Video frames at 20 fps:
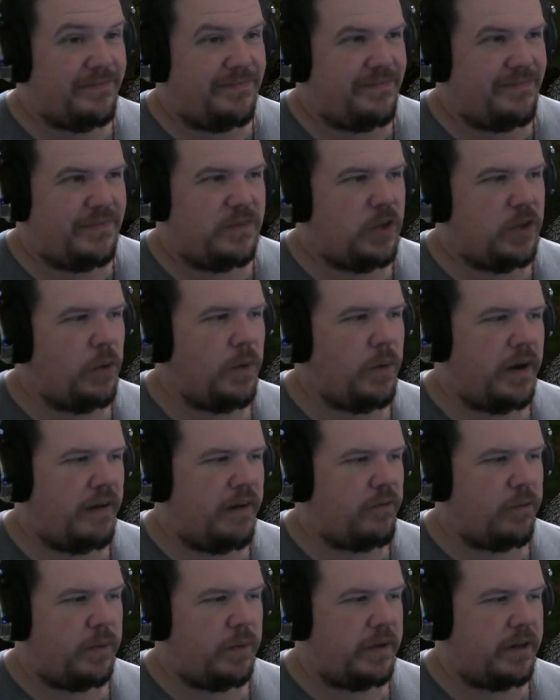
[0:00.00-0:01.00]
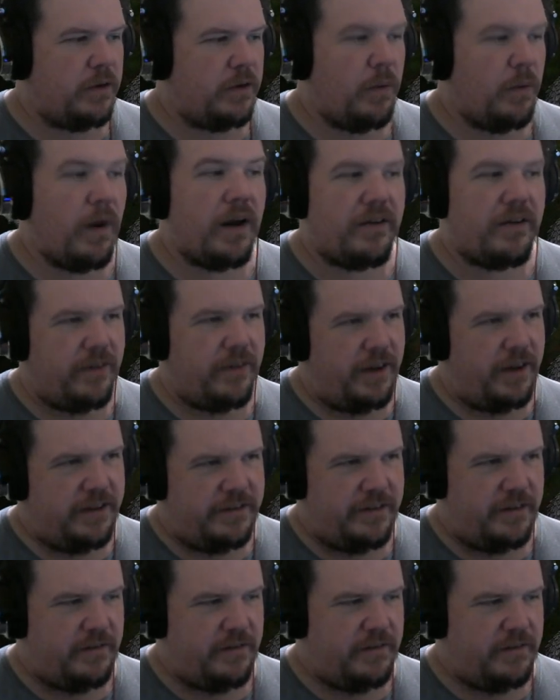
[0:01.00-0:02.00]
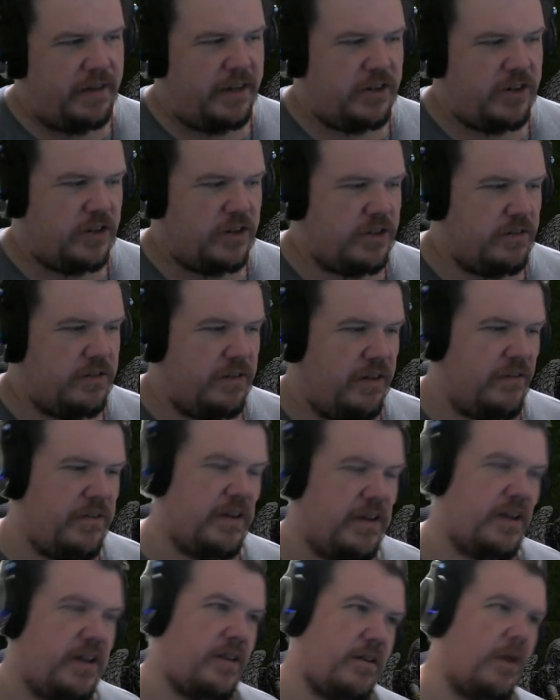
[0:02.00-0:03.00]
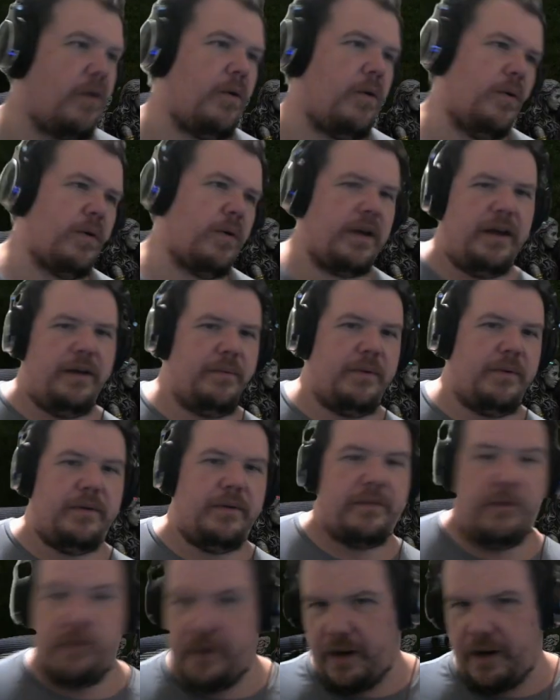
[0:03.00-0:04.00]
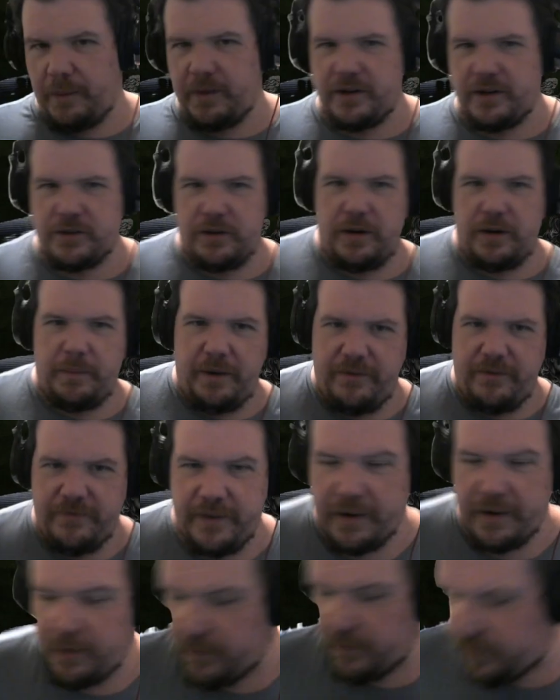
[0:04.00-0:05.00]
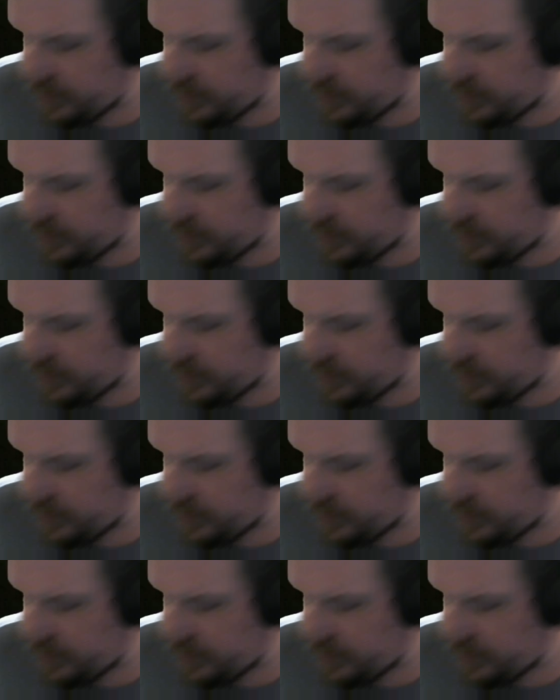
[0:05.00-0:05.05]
no one ever really quantifies. They figure, oh, okay, well, hold on, I'm gonna turn up my fan over